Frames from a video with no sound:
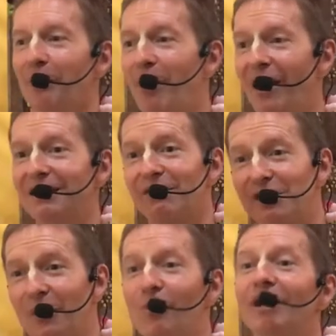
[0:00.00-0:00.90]
But if
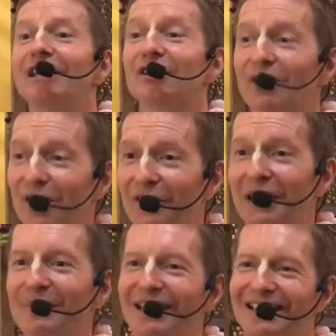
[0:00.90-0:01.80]
someone is
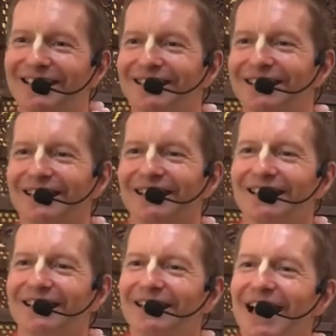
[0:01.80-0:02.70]
serving me
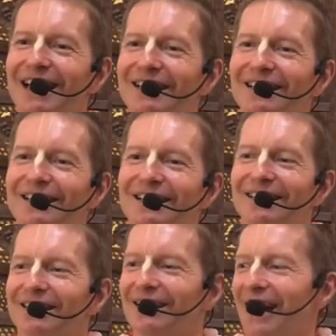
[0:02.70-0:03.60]
then
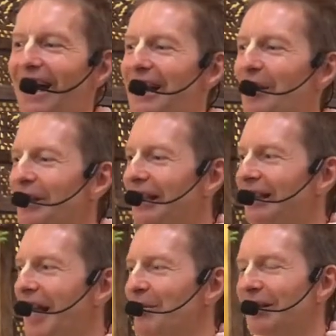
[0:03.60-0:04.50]
I am in
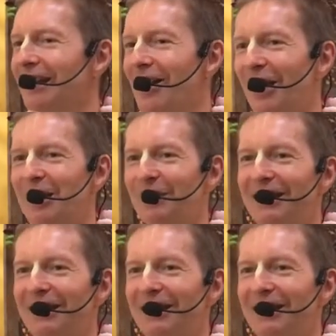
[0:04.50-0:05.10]
them and they are in me.